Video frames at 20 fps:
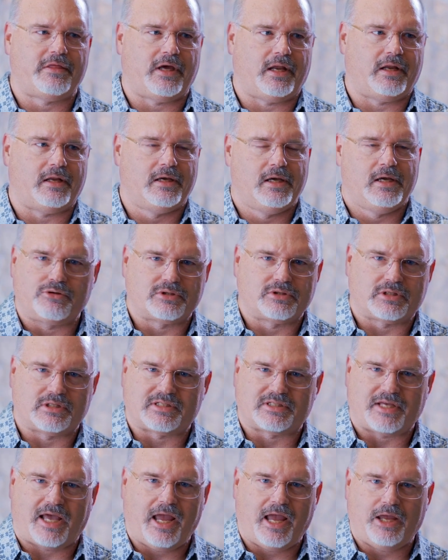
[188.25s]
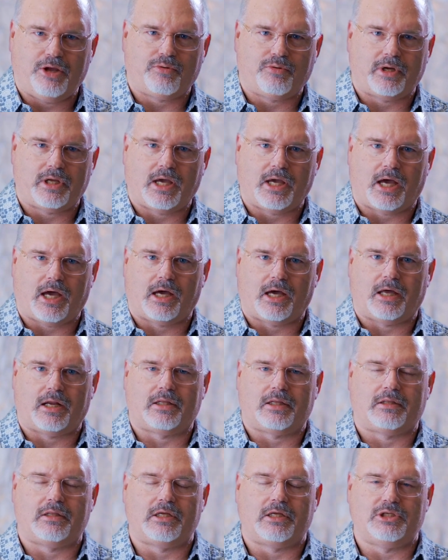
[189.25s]
that there's this angry God
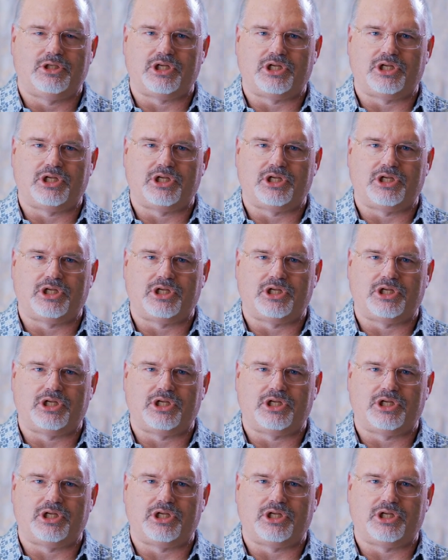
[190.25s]
and that